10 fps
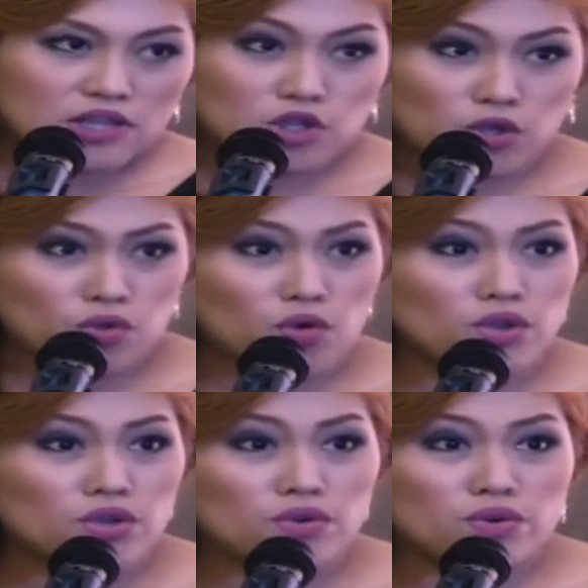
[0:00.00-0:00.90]
Totoo
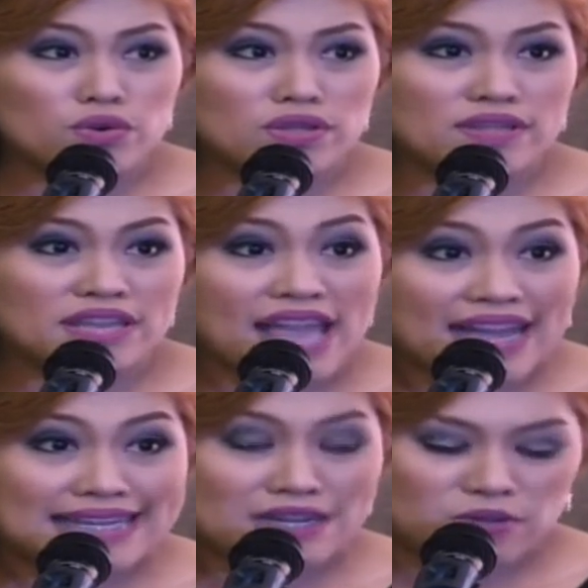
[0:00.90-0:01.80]
yun.
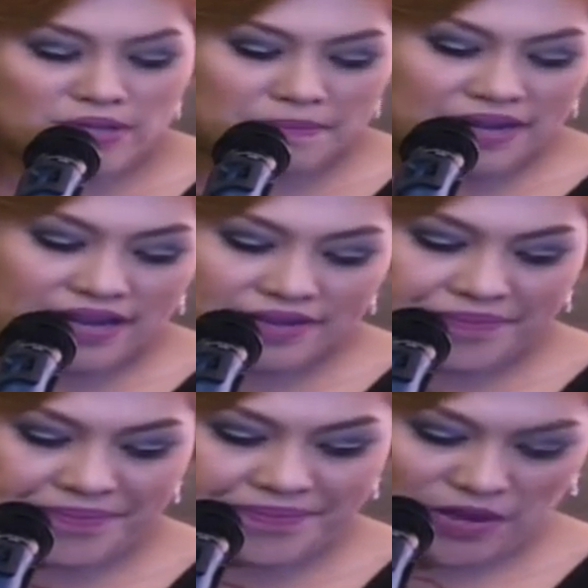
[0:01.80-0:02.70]
Iyakin ako, diba?
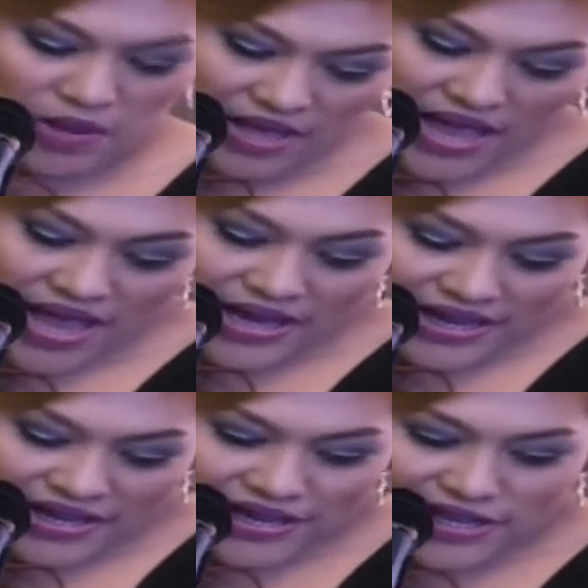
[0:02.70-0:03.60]

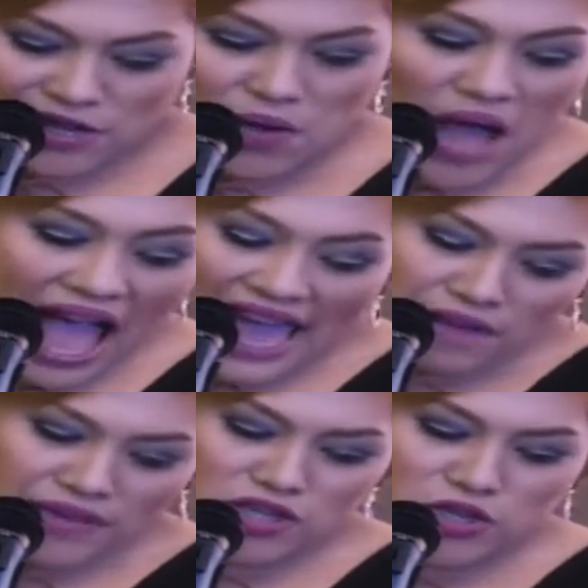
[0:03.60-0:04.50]
So, I
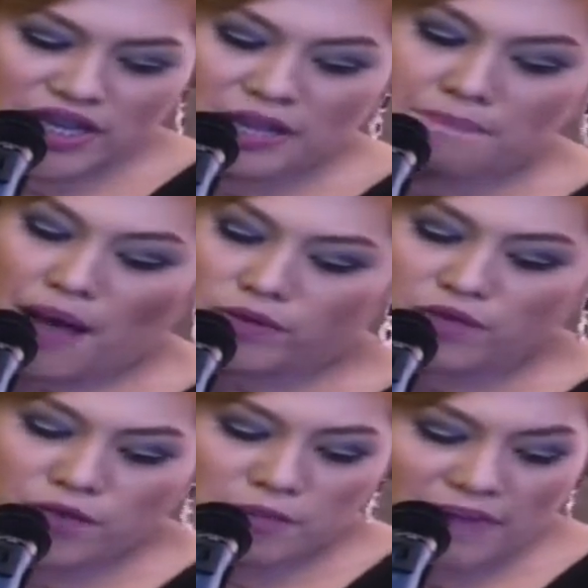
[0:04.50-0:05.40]
have enjoyed the
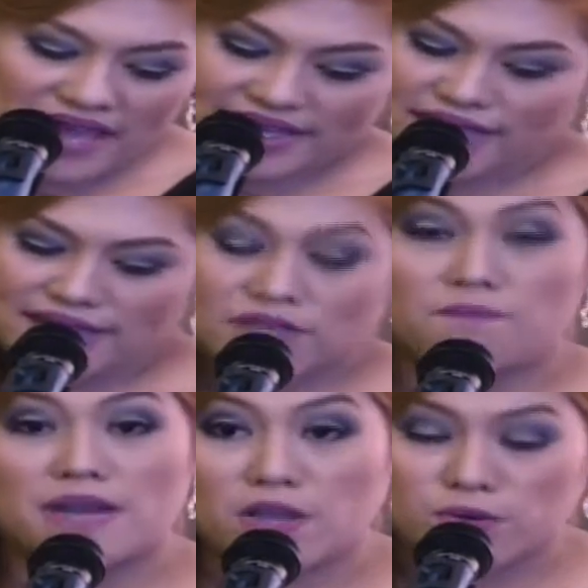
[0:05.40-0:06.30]
bountiful blessings
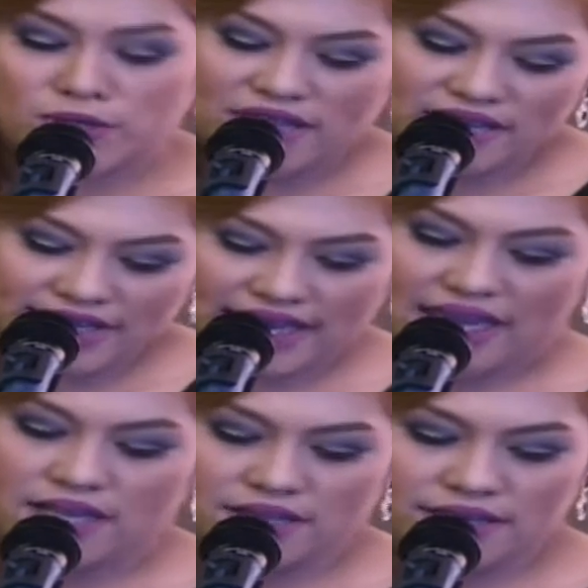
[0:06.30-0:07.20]
of my hosting
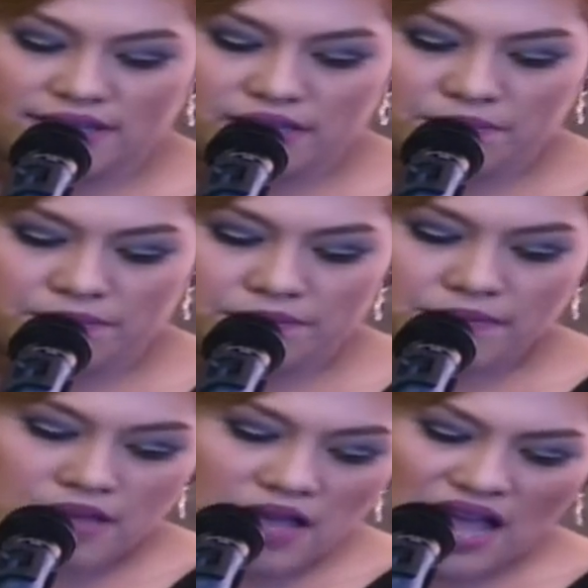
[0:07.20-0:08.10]
skills.
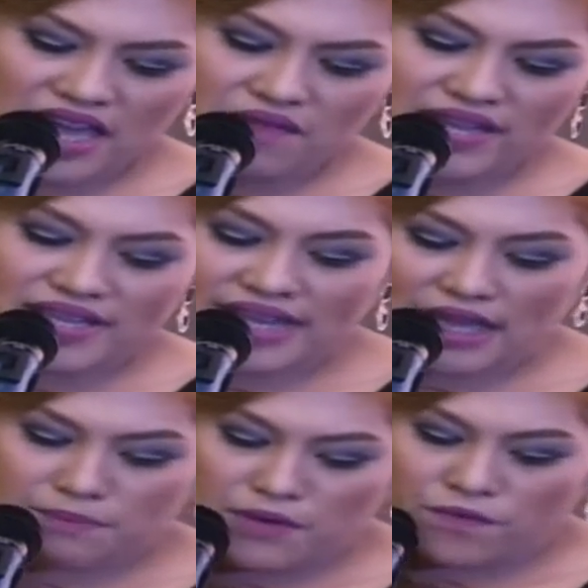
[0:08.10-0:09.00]
I even
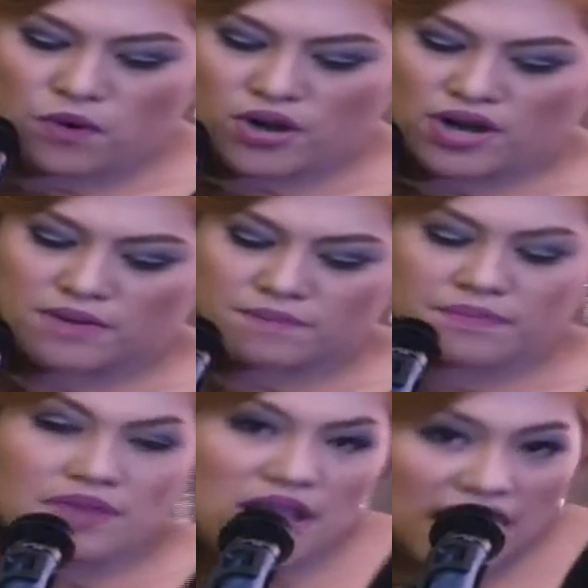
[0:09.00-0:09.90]
said before,
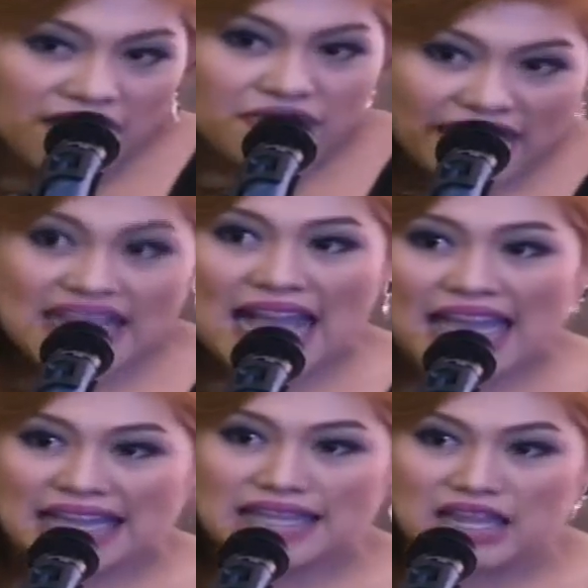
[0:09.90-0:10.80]
I think I
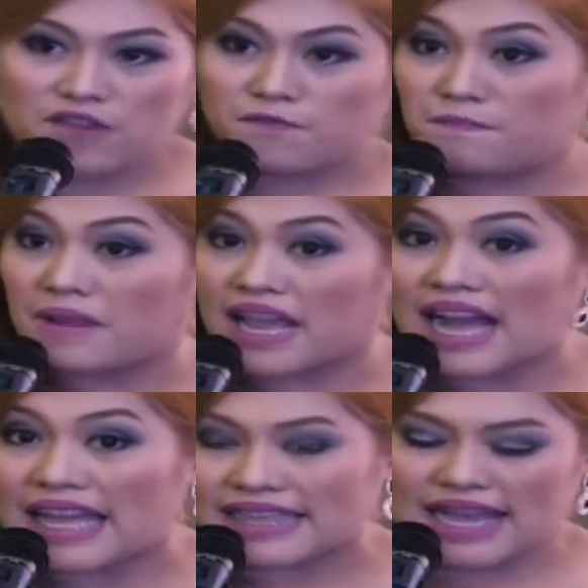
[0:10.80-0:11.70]
can leave
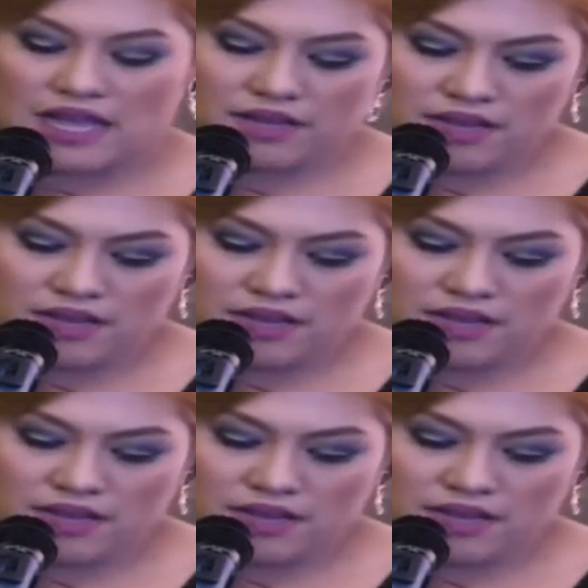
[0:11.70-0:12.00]
Brigada